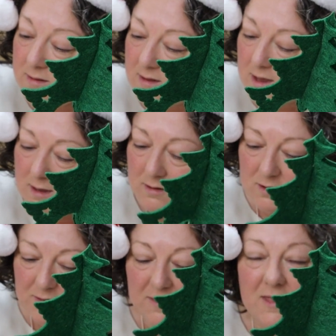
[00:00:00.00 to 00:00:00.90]
I see.
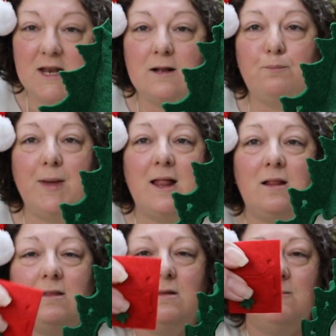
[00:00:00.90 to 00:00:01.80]
So then the little
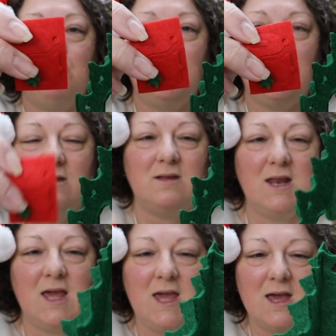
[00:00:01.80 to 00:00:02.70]
bell is
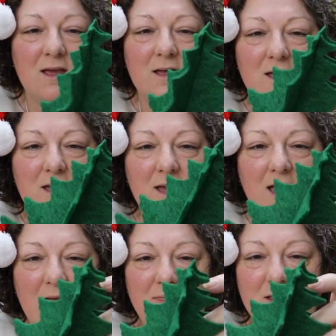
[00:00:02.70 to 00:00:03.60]
in here,
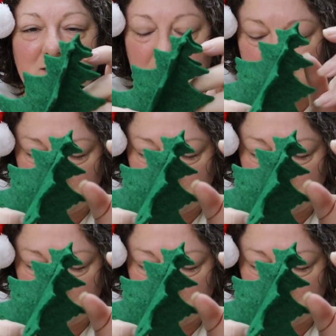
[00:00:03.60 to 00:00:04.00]
and there's a